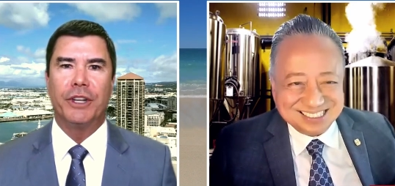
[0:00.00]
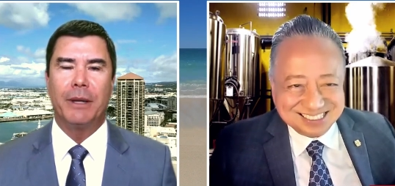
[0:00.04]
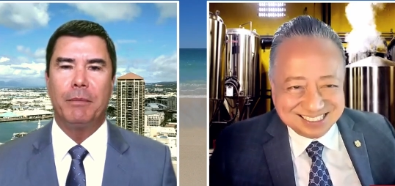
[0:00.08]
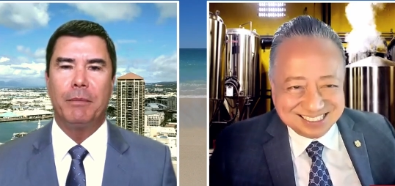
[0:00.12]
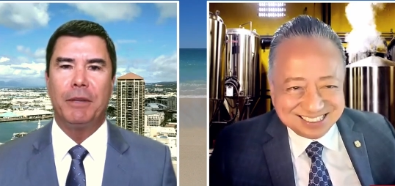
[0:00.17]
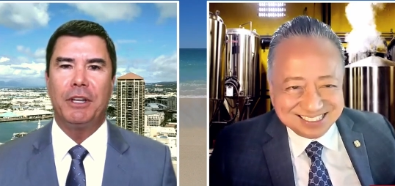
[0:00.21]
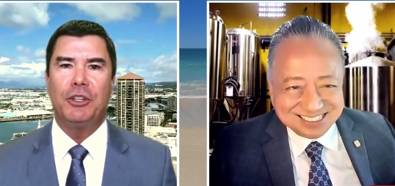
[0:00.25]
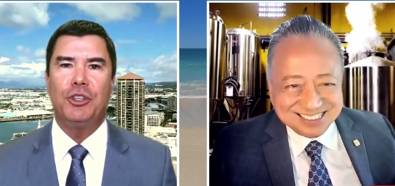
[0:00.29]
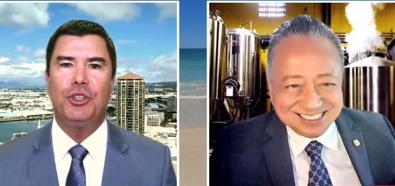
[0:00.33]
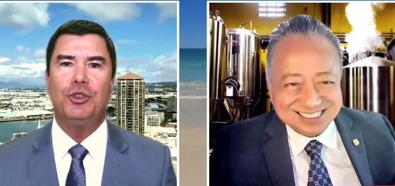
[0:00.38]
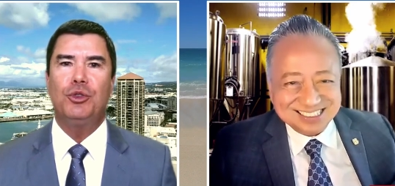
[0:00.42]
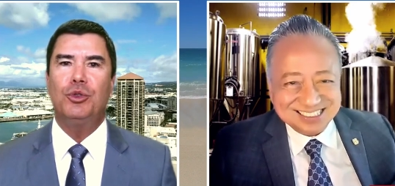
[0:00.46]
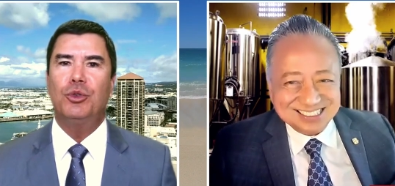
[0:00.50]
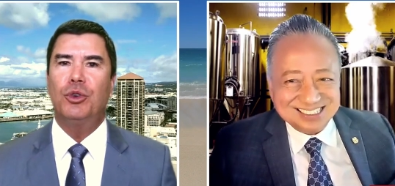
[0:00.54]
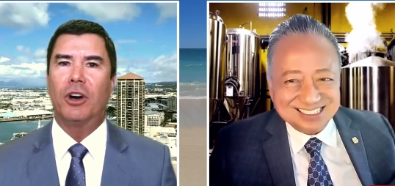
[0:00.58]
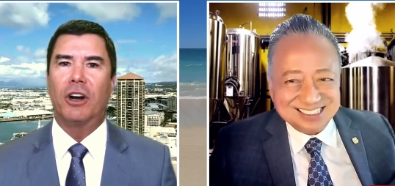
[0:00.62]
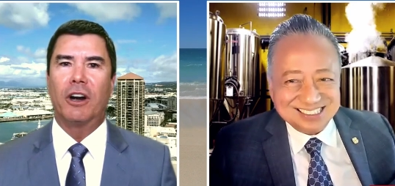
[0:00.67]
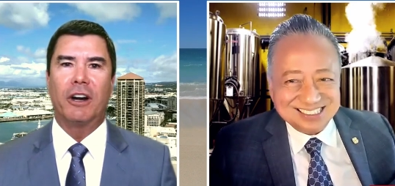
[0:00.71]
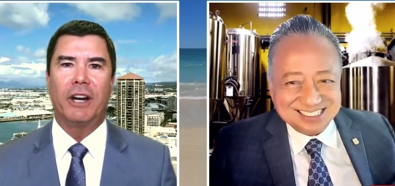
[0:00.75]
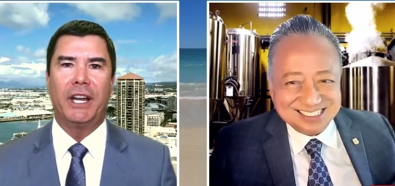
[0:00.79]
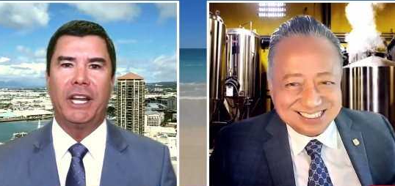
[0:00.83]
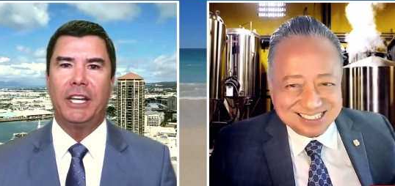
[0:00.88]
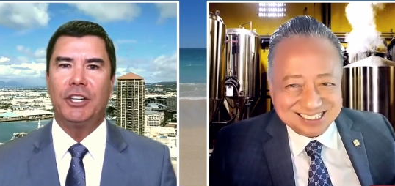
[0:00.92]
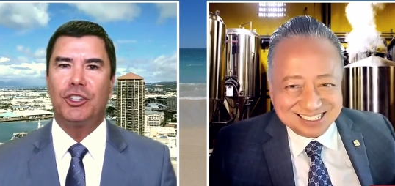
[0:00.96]
Speaker 1: I mean, you
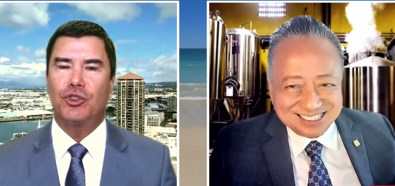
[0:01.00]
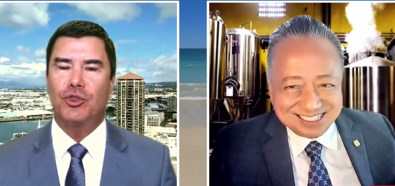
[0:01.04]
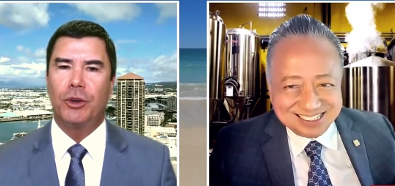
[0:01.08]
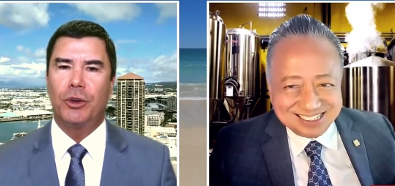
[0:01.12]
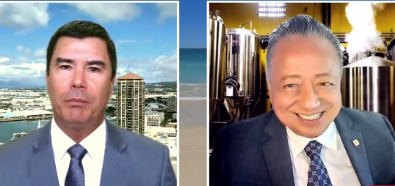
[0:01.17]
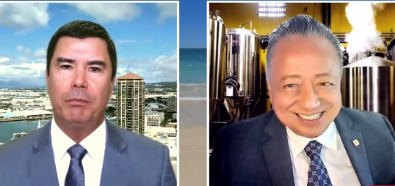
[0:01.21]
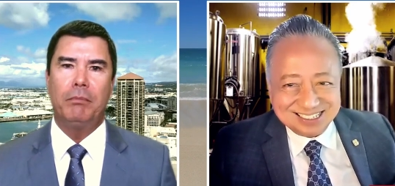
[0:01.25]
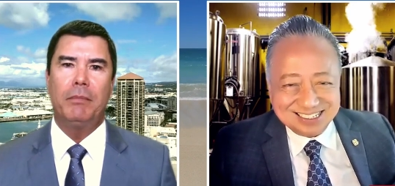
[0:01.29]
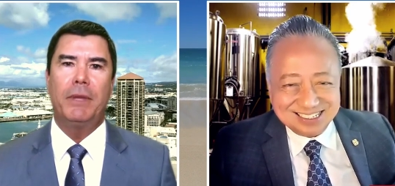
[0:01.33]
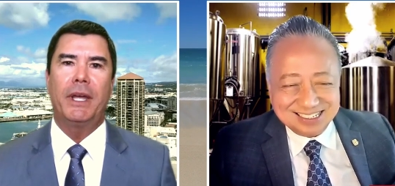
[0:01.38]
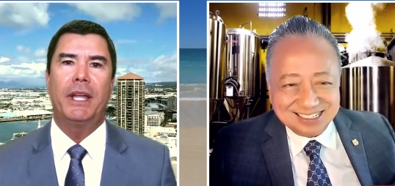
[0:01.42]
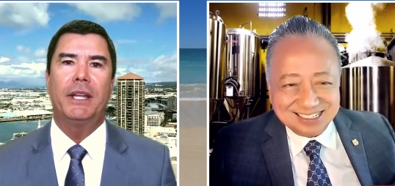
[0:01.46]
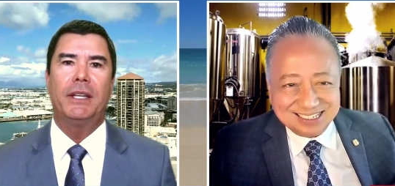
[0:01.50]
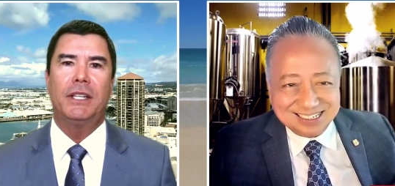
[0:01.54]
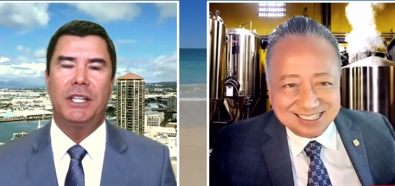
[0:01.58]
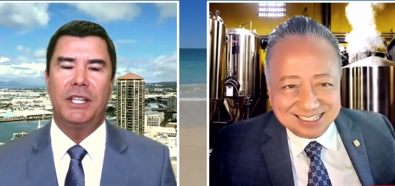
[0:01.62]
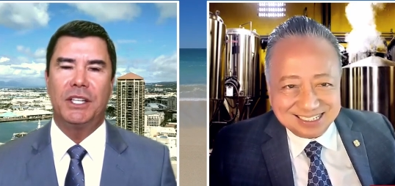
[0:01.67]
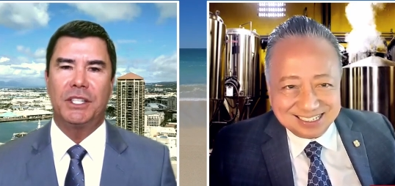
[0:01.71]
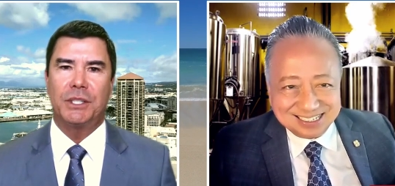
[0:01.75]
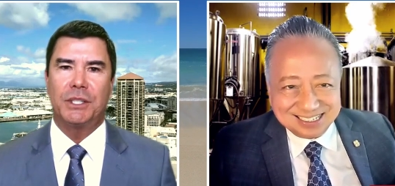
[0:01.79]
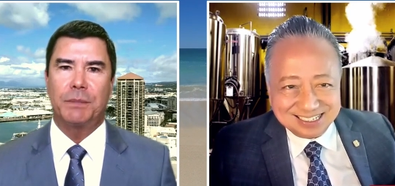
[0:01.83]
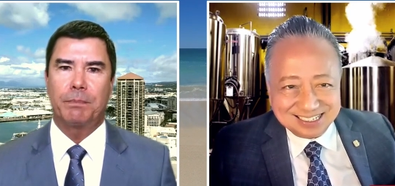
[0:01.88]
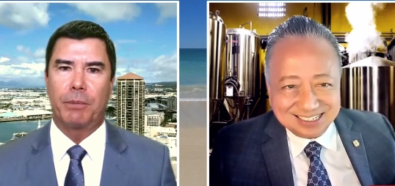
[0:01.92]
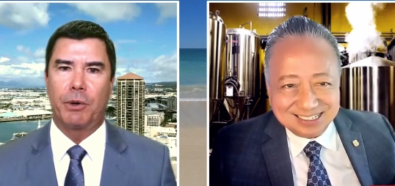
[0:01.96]
are a
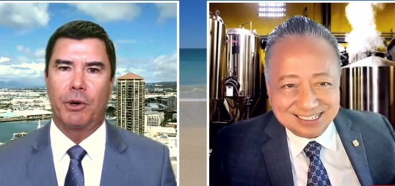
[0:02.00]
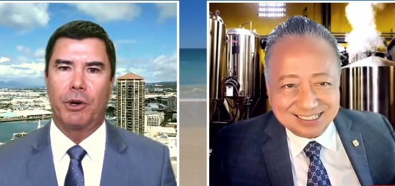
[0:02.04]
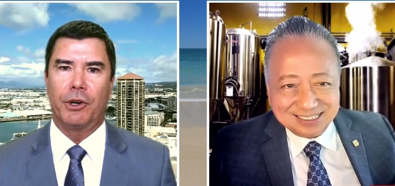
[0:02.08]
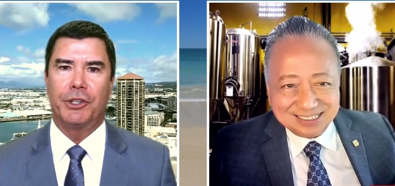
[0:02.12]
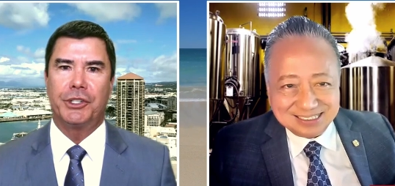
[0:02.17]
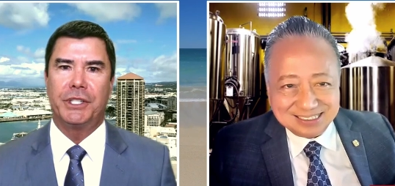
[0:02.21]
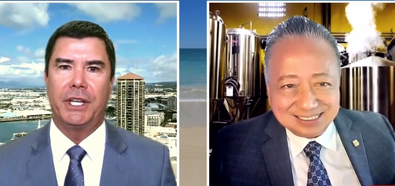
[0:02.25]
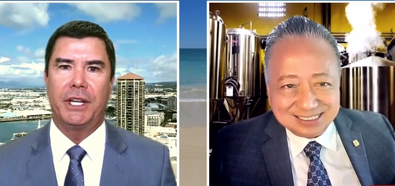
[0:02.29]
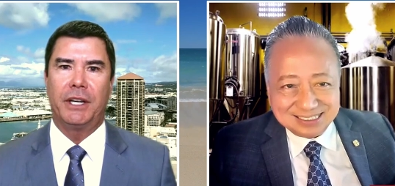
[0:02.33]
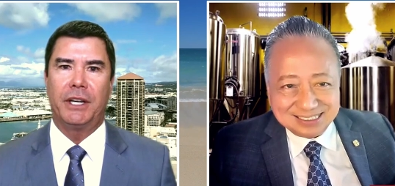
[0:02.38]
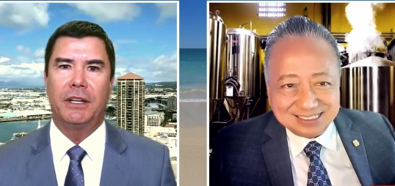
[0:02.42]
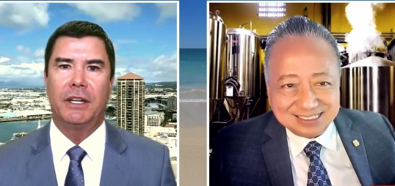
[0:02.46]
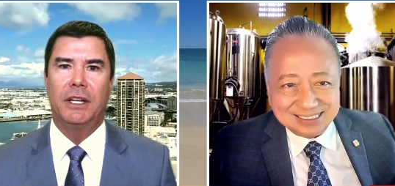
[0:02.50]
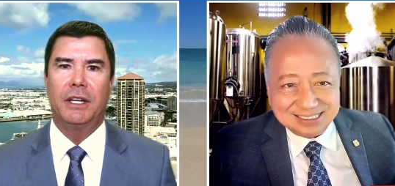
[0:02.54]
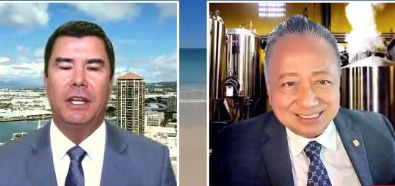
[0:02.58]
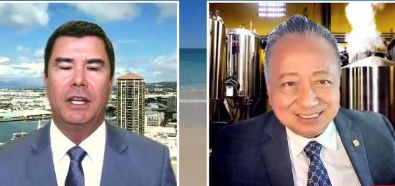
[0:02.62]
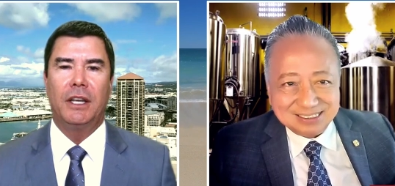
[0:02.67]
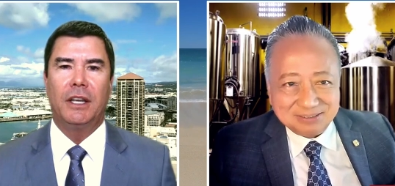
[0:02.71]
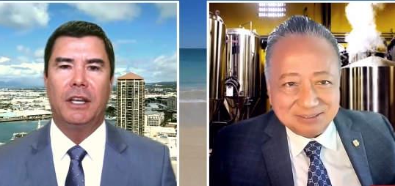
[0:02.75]
tremendous person.